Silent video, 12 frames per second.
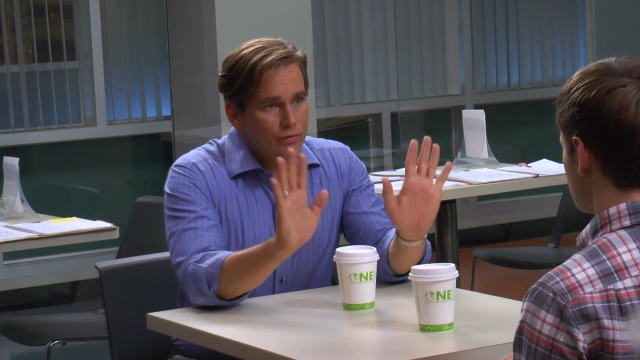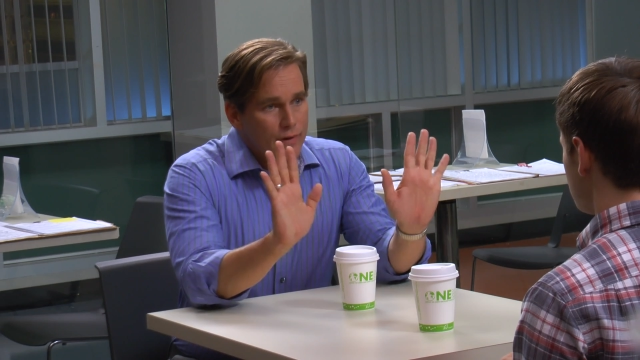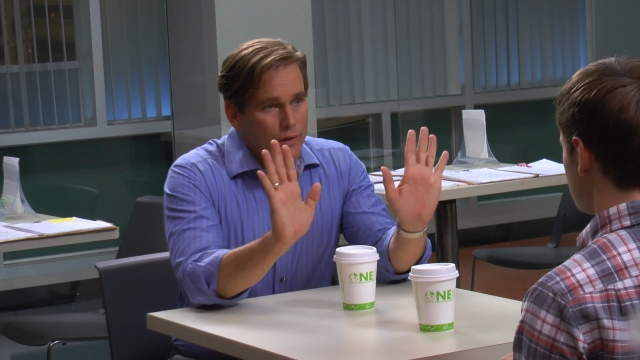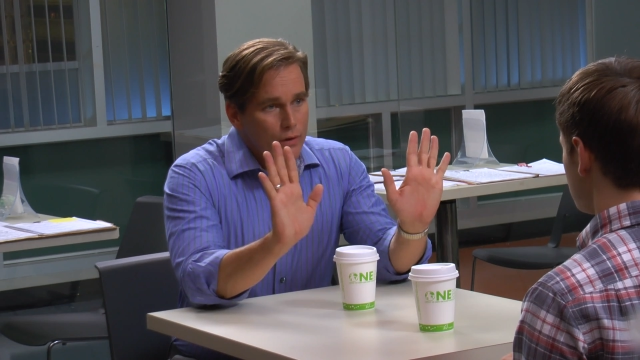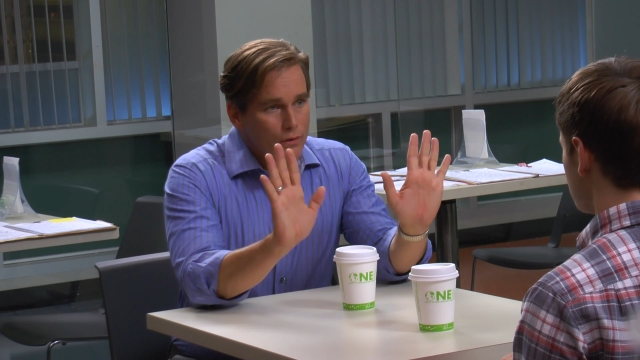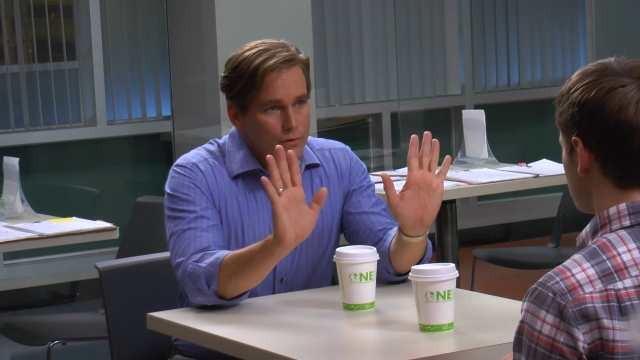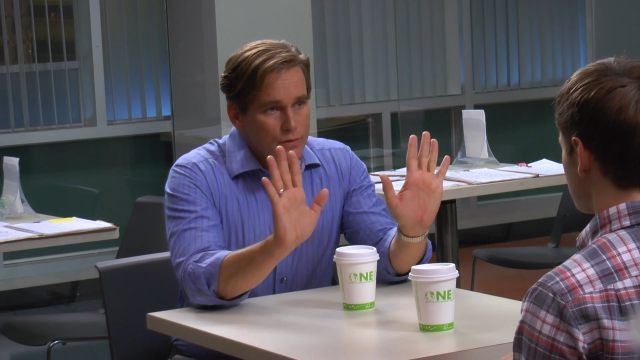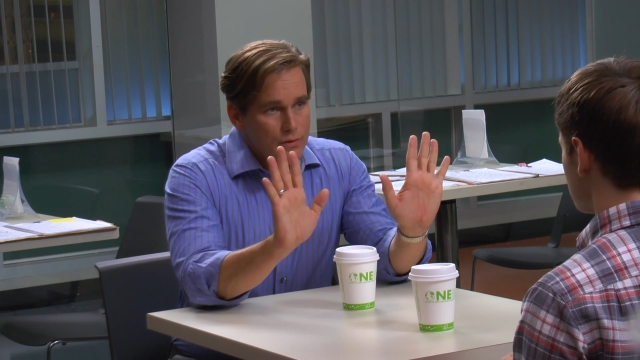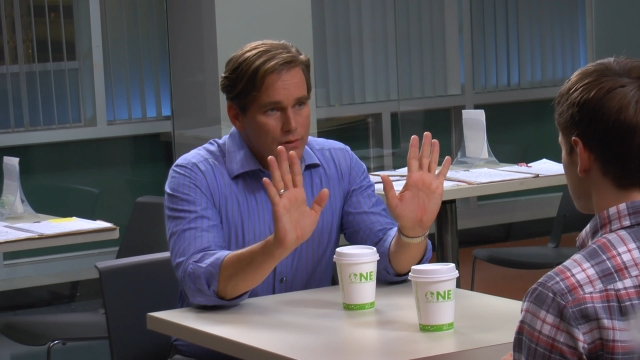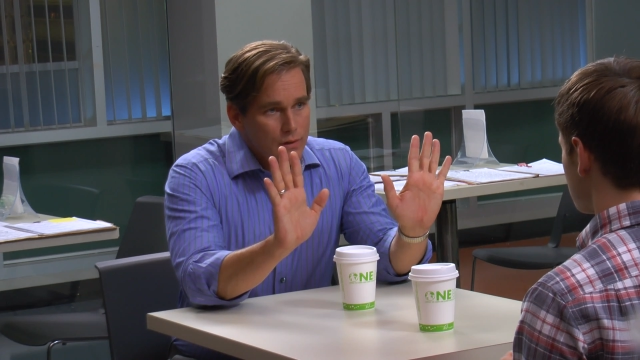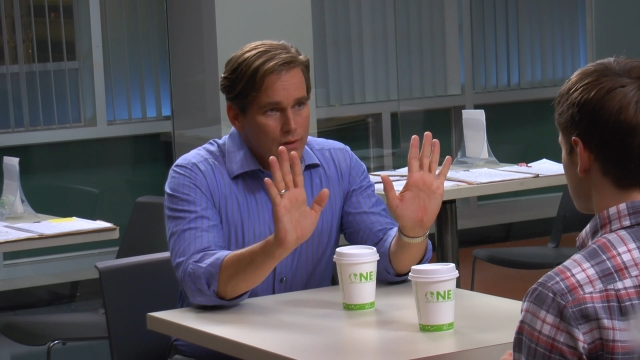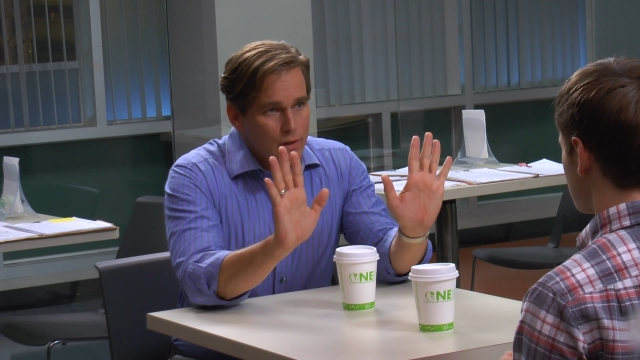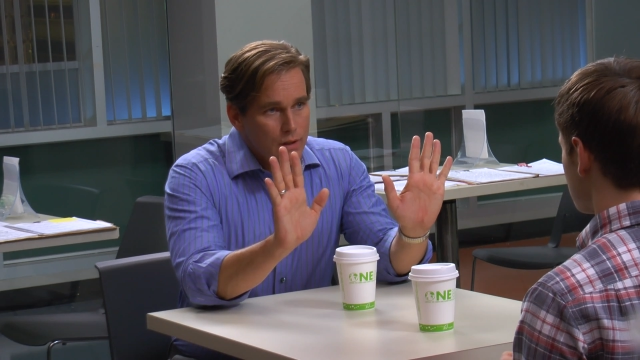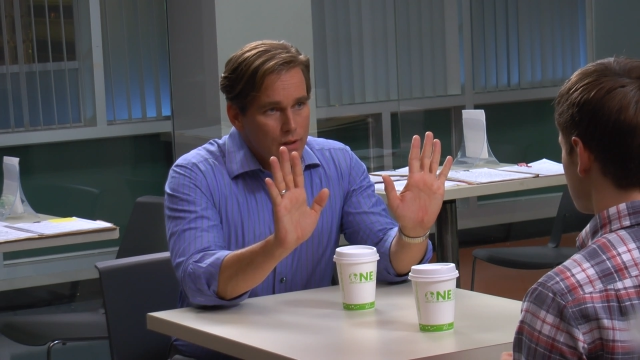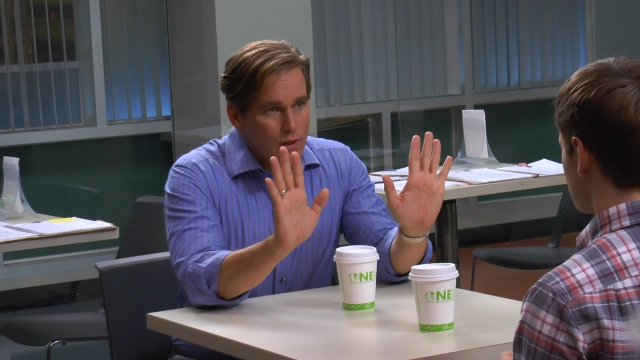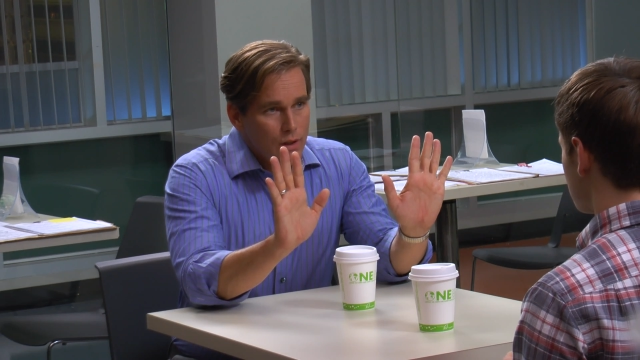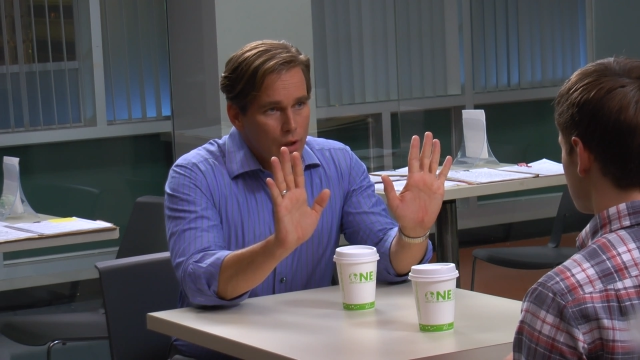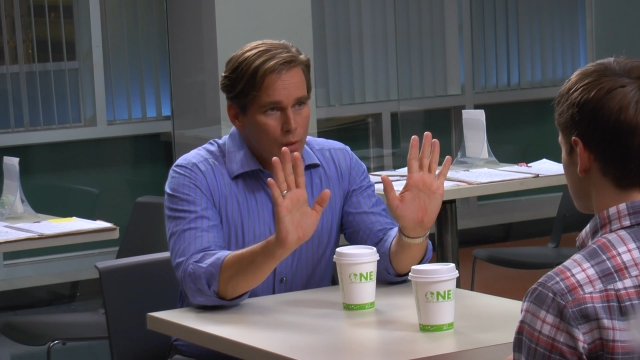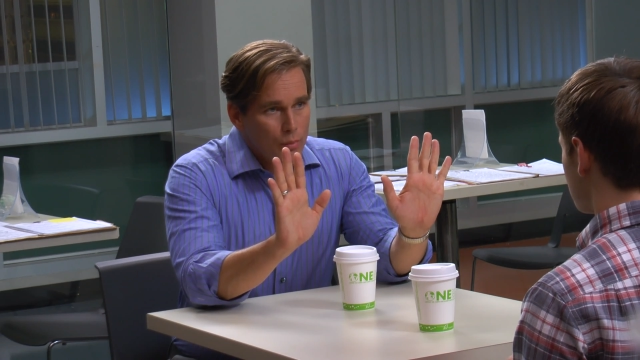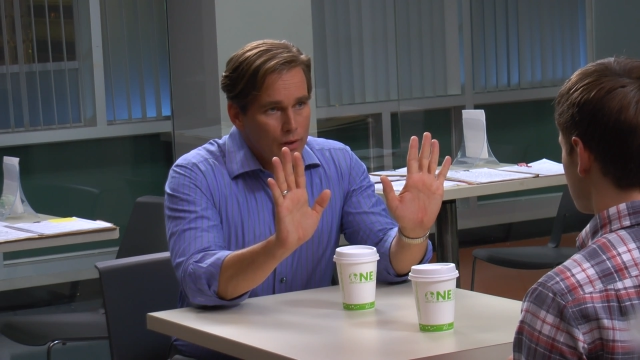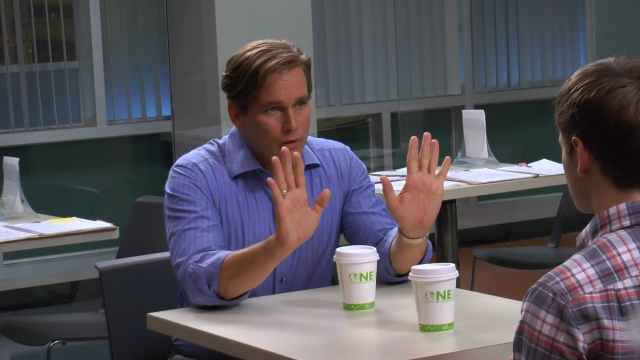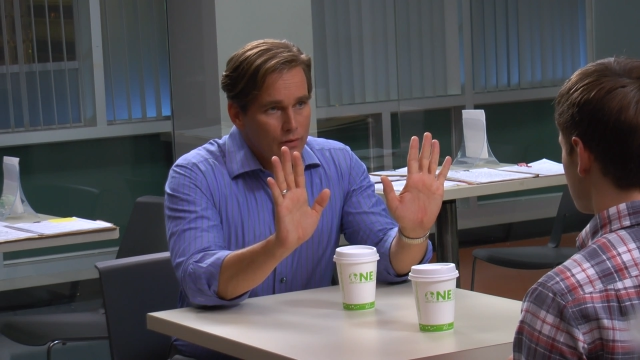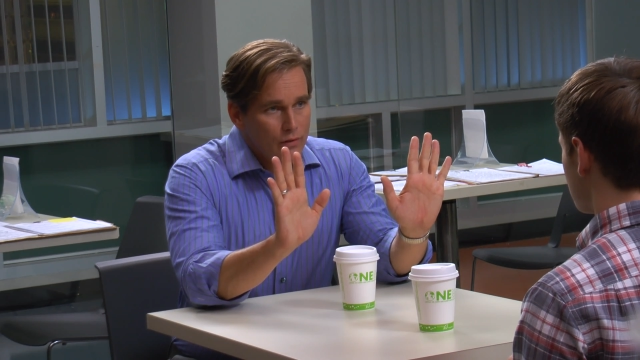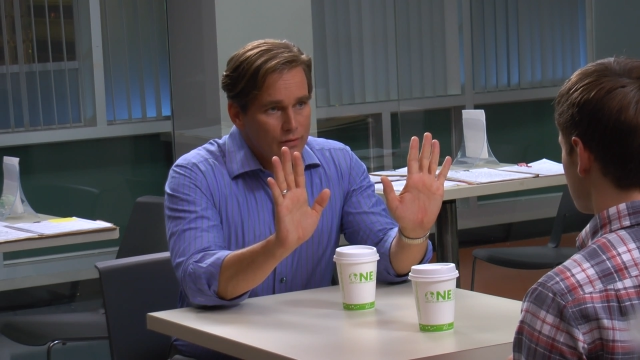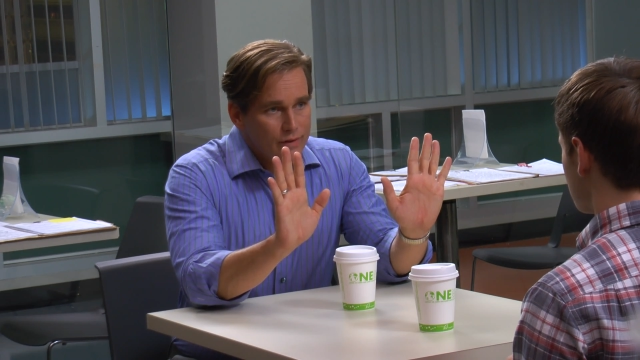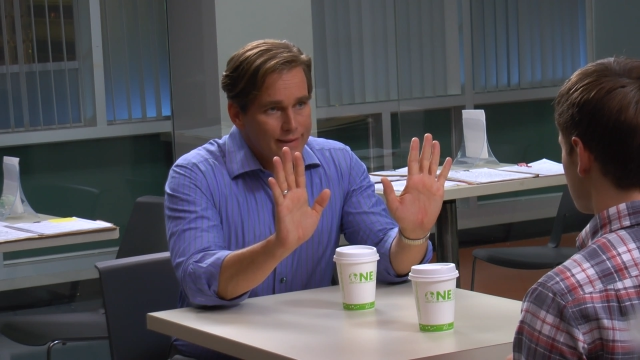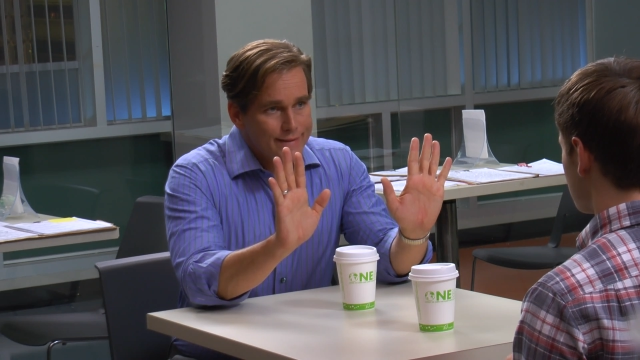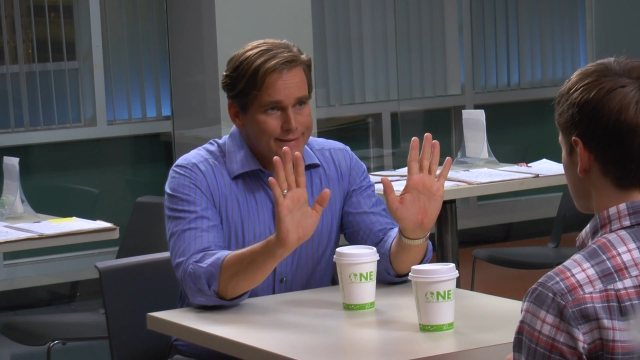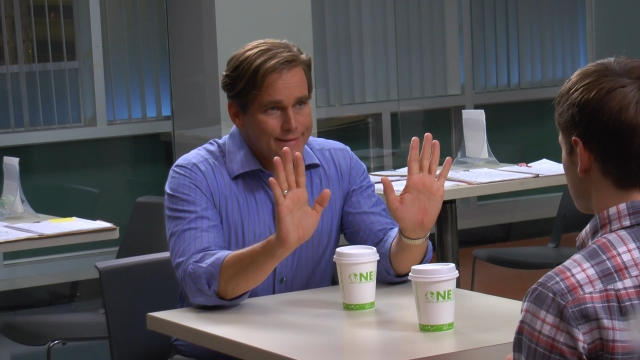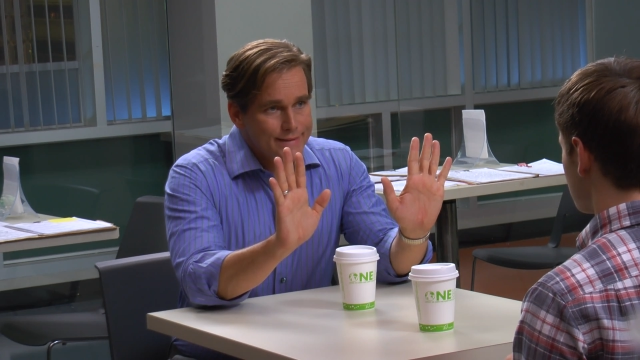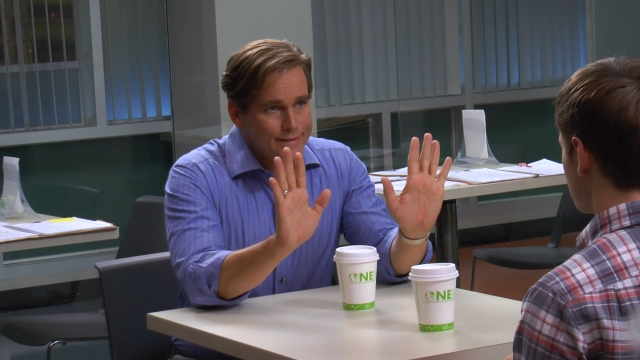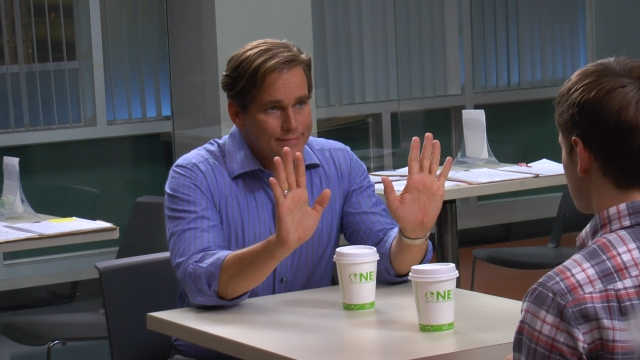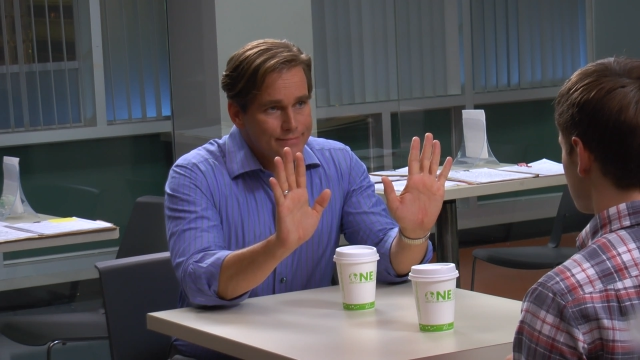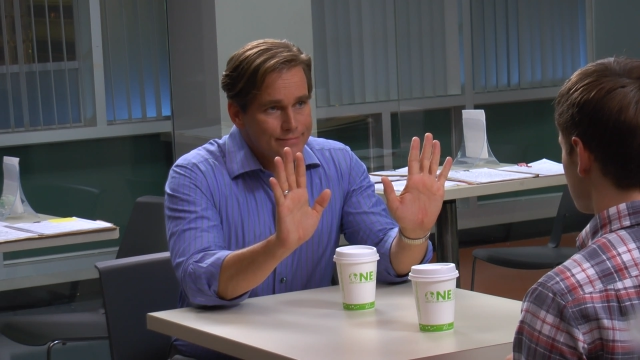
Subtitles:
fingers are better than a face.